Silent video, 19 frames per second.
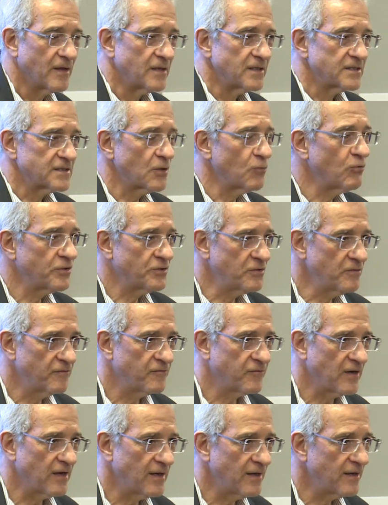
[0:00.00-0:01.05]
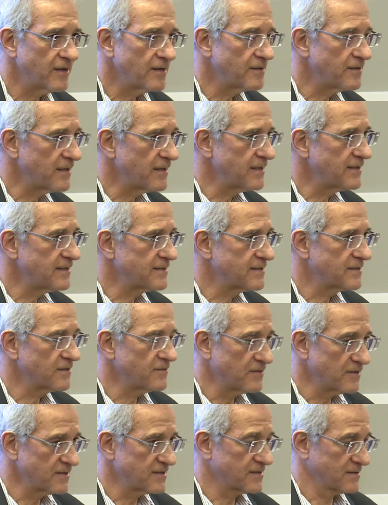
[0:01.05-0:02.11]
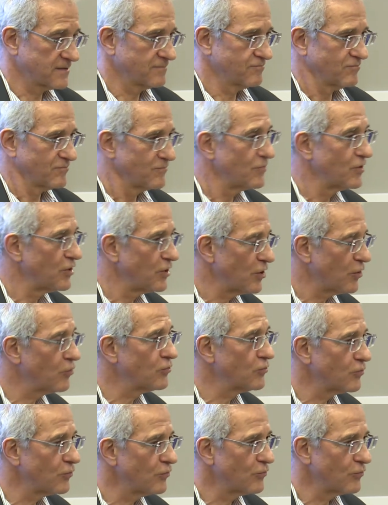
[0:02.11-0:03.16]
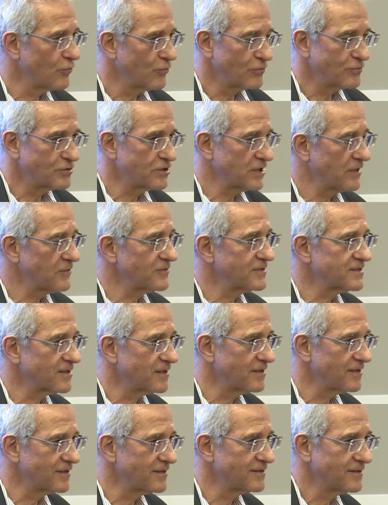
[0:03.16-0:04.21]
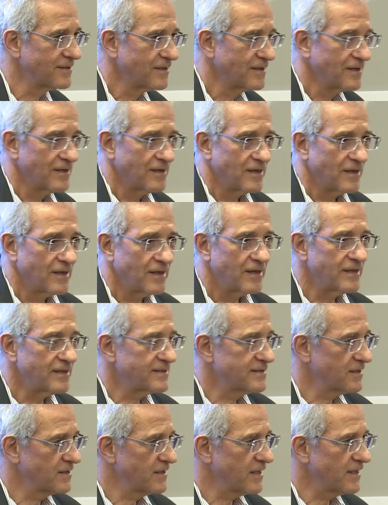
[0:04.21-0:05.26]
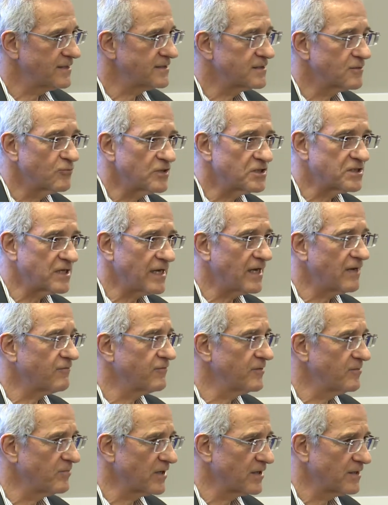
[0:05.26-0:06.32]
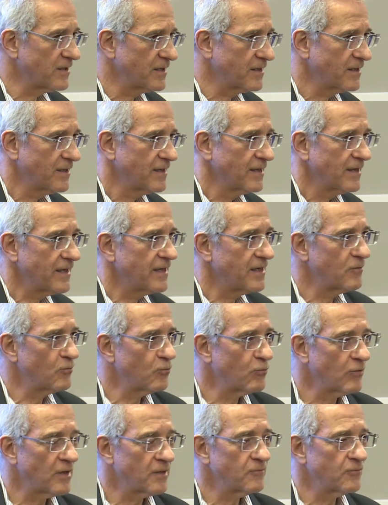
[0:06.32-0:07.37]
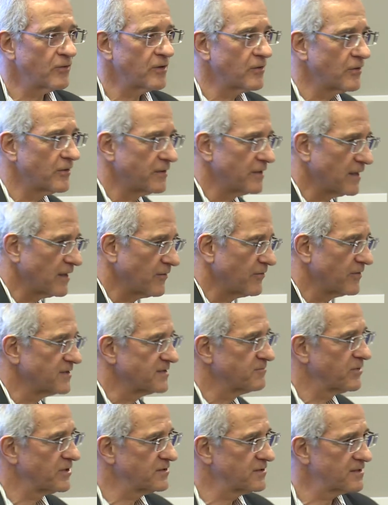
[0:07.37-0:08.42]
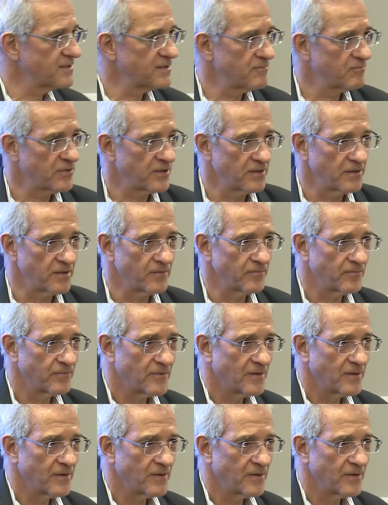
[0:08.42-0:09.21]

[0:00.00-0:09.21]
So what you find is that this local genocide is a case in which everybody in one way or another is participating.